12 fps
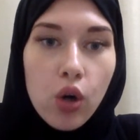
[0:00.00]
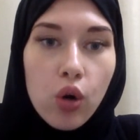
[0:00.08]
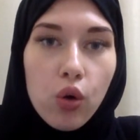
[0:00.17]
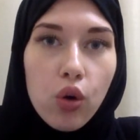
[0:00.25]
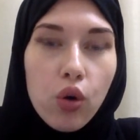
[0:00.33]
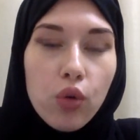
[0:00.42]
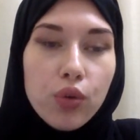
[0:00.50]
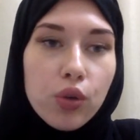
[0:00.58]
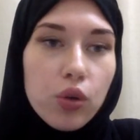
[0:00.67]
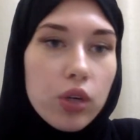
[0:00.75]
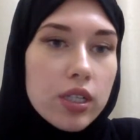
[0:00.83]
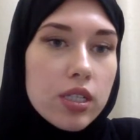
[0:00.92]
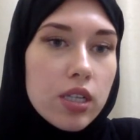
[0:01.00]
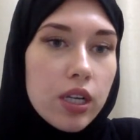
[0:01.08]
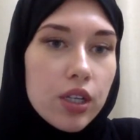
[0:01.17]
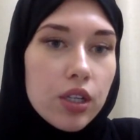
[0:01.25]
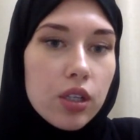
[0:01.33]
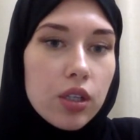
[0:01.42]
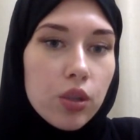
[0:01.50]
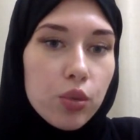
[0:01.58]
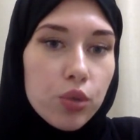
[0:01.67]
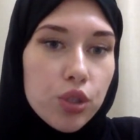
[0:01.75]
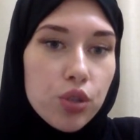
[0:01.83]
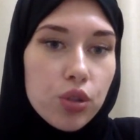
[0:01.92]
Of course,
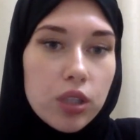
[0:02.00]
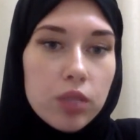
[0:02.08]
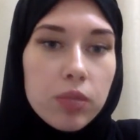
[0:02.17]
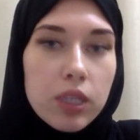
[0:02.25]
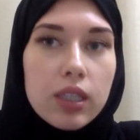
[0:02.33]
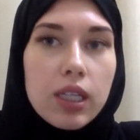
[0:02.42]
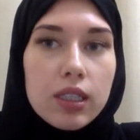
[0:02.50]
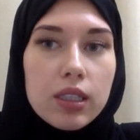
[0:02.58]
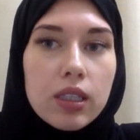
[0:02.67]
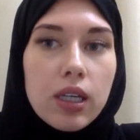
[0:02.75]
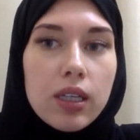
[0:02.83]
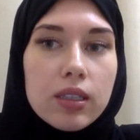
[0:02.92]
we should admit that not